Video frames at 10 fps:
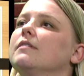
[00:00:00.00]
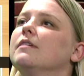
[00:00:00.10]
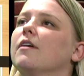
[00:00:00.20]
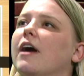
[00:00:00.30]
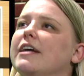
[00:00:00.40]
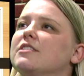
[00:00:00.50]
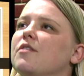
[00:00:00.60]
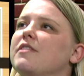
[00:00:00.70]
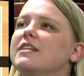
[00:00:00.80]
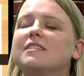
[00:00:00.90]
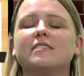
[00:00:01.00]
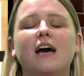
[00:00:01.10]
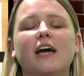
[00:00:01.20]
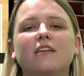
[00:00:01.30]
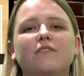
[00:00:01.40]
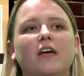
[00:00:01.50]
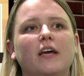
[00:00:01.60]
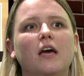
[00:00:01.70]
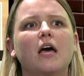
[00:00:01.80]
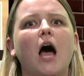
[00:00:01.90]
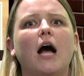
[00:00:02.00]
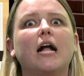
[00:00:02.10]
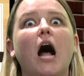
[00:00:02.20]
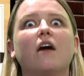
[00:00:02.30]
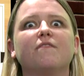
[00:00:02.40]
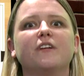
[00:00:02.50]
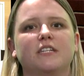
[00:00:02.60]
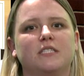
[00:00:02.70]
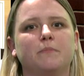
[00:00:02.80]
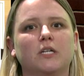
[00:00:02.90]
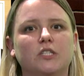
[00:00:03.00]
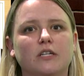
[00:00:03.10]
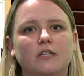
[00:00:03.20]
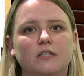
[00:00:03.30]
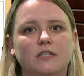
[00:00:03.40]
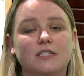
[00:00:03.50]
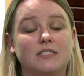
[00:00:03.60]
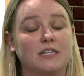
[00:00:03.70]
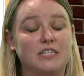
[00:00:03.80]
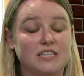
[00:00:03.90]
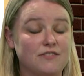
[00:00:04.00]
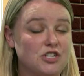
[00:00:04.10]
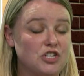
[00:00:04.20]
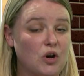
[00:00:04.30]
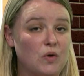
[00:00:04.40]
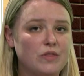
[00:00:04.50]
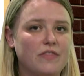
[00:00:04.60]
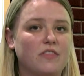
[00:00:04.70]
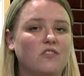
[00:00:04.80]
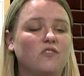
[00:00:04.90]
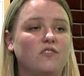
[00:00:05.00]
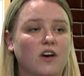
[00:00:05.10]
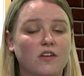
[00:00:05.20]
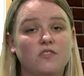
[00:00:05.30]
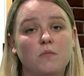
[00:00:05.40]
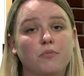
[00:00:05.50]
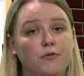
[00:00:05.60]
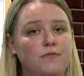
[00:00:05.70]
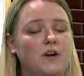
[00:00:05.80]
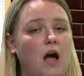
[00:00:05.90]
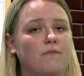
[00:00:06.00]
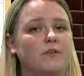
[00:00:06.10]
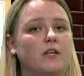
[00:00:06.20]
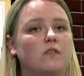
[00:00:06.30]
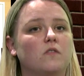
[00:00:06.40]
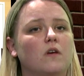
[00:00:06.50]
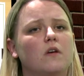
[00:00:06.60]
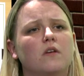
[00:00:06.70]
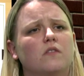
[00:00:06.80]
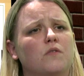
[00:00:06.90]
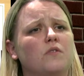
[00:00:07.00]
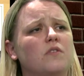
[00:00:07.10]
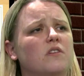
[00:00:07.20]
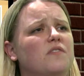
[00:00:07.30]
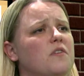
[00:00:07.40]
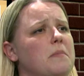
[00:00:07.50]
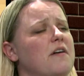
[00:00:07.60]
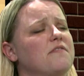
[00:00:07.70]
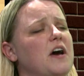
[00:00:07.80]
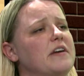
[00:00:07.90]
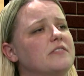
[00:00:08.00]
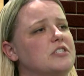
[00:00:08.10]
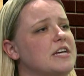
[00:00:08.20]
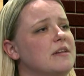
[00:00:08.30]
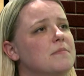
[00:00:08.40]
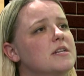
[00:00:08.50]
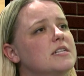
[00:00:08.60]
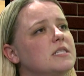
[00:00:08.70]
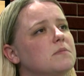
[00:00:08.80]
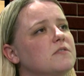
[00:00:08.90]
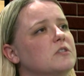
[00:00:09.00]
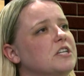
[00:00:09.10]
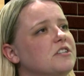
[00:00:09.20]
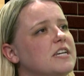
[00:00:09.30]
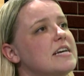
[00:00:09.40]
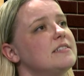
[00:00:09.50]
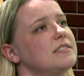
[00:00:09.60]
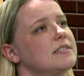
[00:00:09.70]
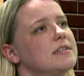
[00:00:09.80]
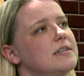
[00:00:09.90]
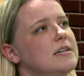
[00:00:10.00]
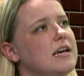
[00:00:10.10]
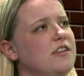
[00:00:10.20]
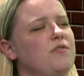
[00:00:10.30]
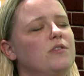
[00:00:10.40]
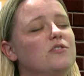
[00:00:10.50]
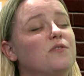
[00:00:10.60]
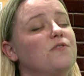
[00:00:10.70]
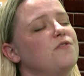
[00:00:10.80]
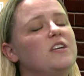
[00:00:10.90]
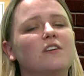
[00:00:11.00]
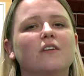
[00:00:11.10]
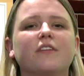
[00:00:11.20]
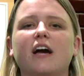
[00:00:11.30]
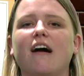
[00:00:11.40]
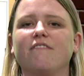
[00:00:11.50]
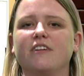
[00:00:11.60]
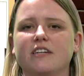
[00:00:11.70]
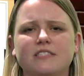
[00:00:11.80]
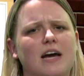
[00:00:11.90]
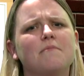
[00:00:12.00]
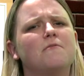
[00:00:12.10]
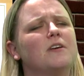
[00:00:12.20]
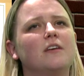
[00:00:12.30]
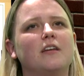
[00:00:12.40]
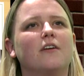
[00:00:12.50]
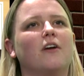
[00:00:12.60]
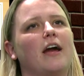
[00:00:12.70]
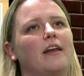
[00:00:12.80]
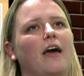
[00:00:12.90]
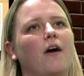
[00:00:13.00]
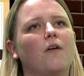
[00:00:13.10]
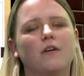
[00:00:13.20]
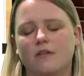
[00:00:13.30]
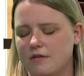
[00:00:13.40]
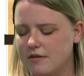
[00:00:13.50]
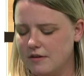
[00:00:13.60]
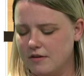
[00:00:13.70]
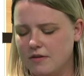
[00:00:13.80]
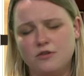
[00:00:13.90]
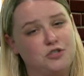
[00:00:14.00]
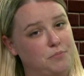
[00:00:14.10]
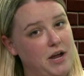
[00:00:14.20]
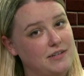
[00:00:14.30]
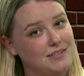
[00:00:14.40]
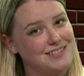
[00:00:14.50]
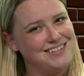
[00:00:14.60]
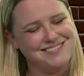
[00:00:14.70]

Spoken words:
All right, so this is kind of like a confidence builder. Studies have shown that this does improve confidence. So do this for about 5 or 10 minutes before your test, and you can just feel the confidence. I'm feeling it right now. You should practice it.